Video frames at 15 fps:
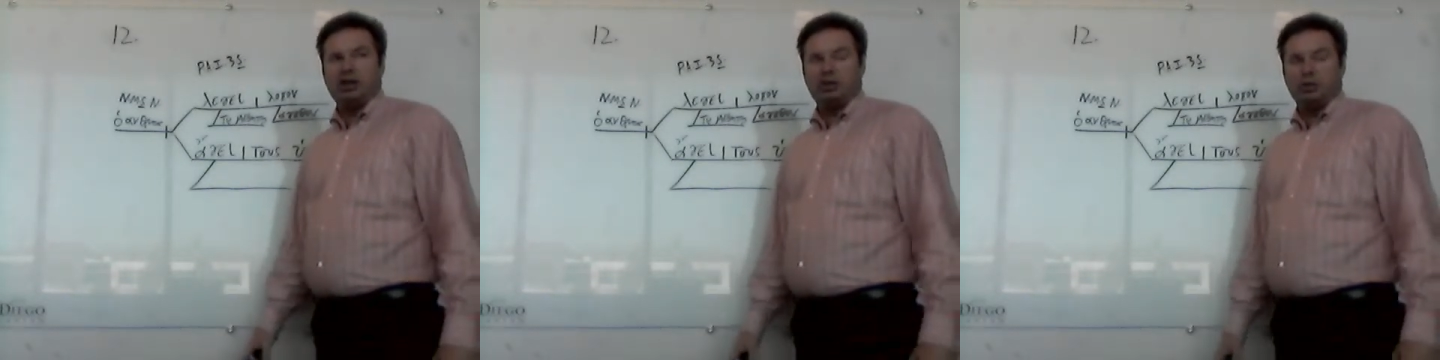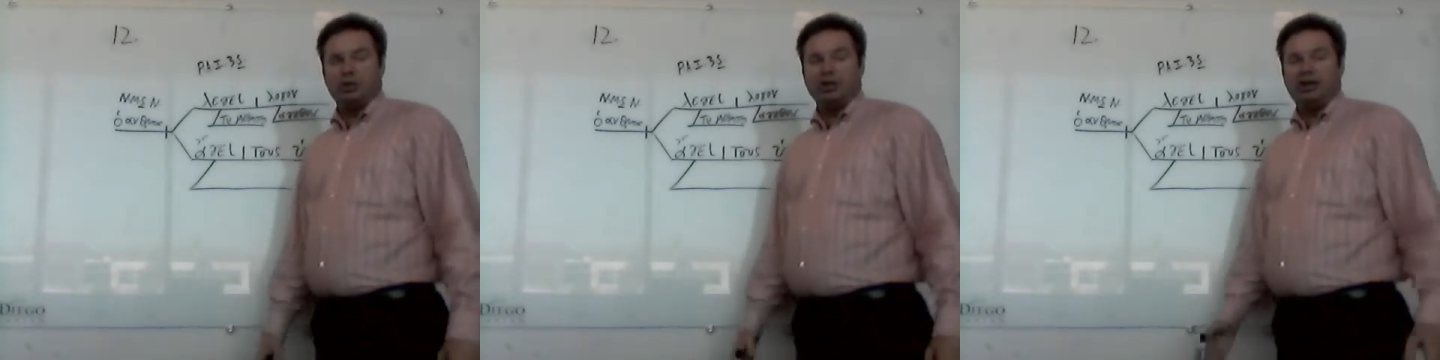
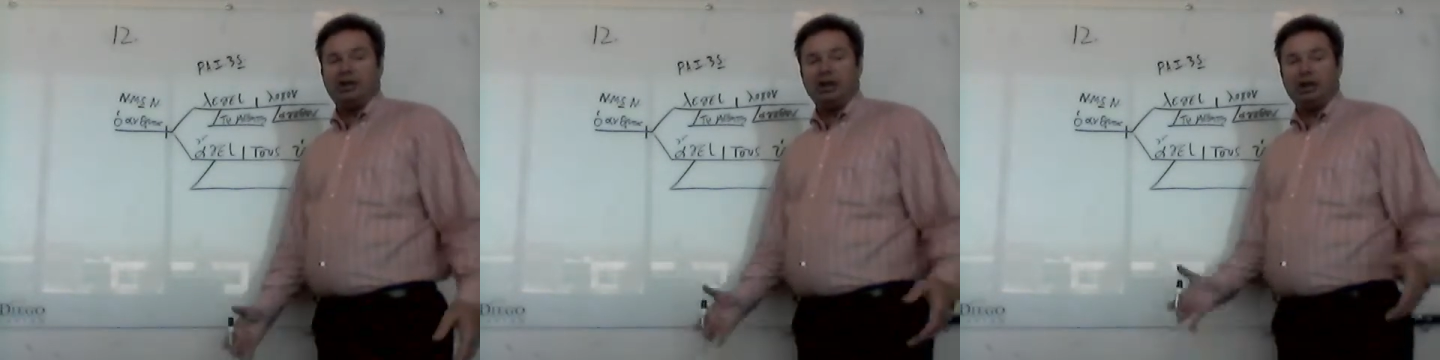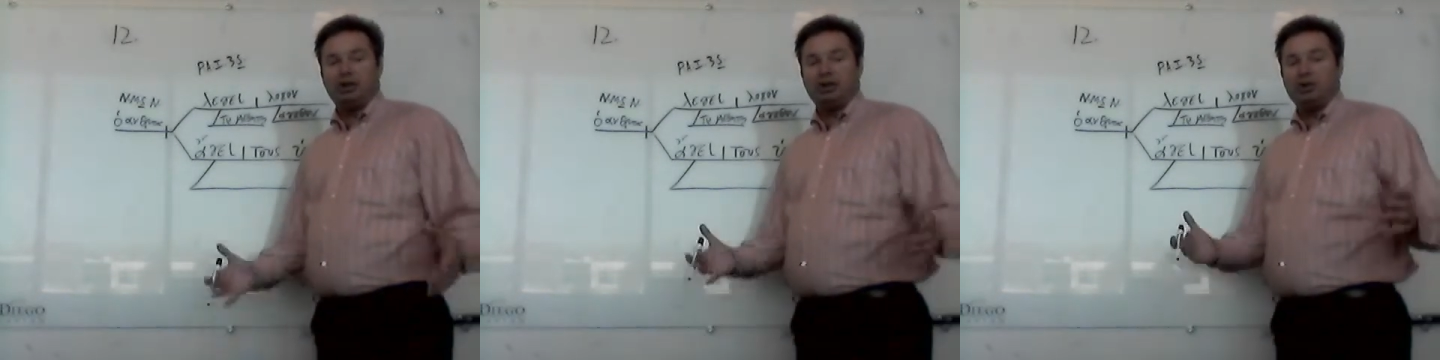or they
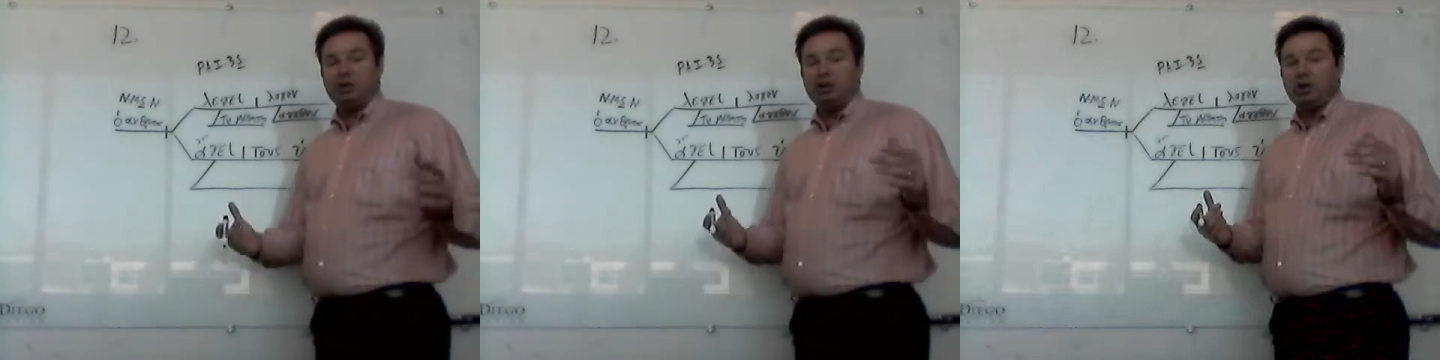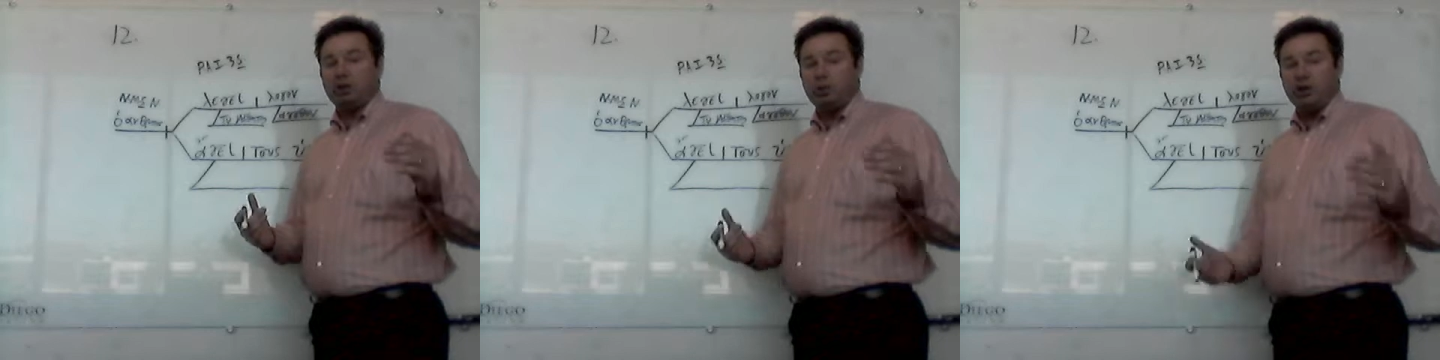tell us the
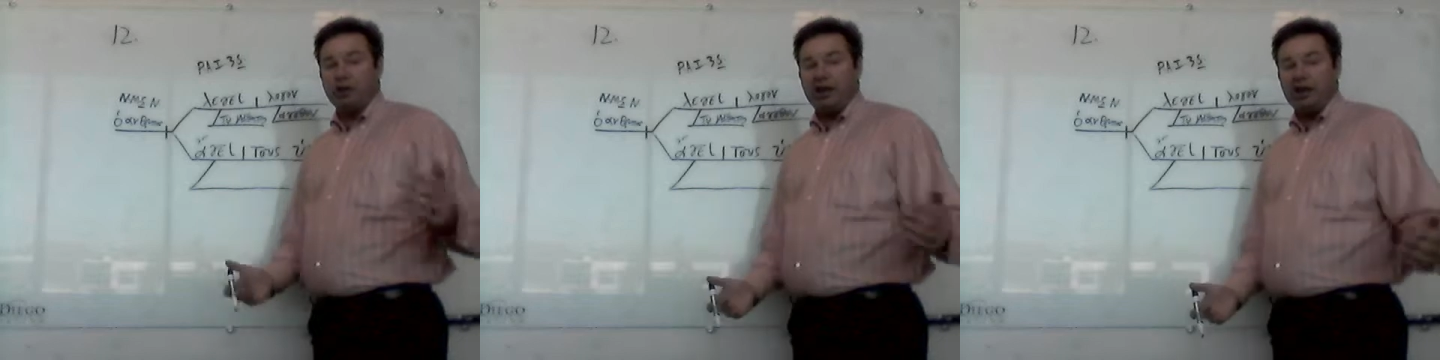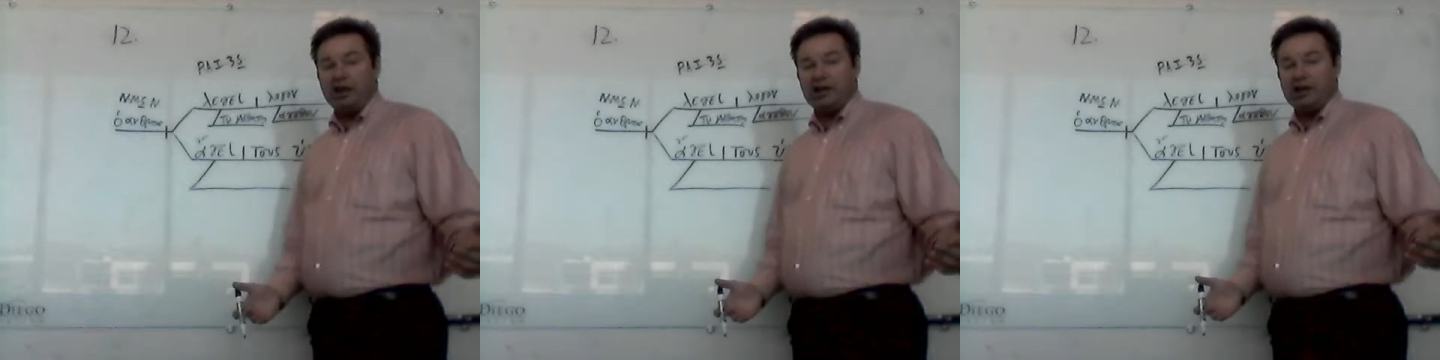
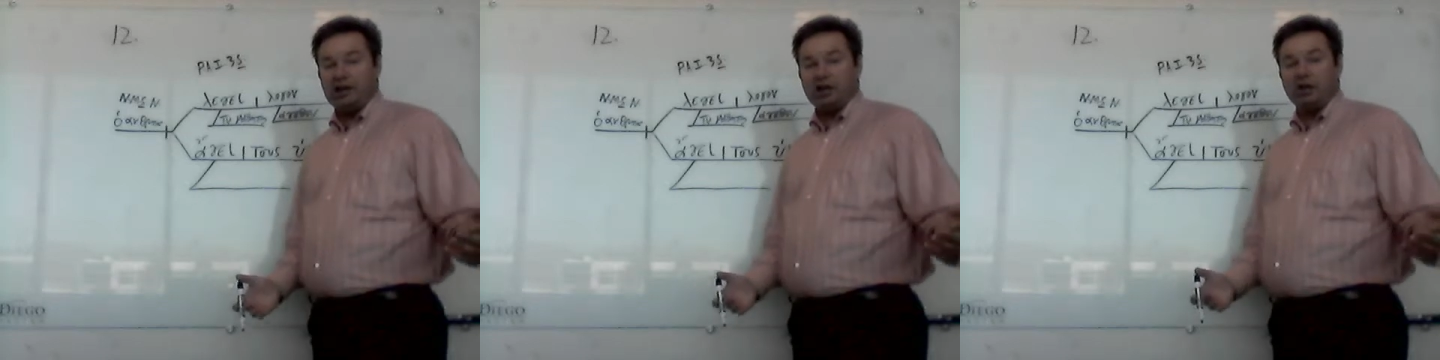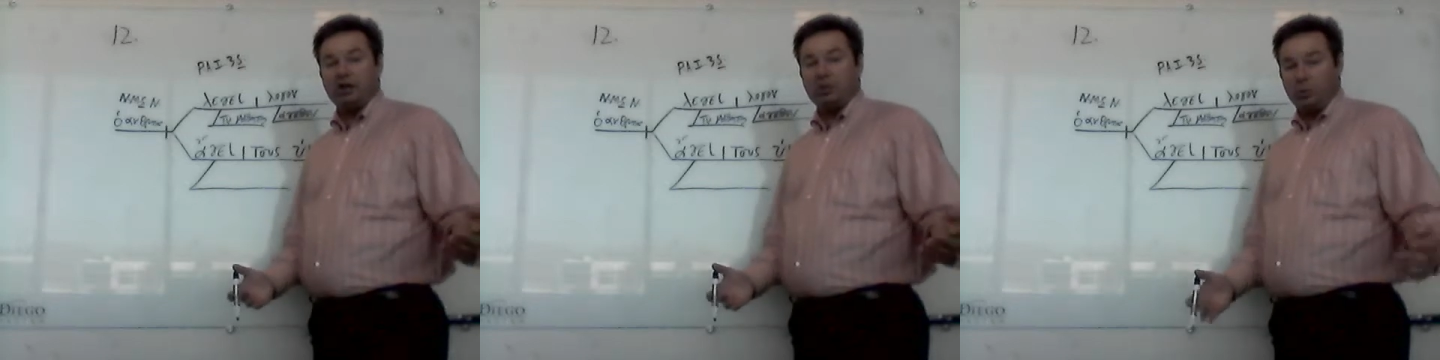location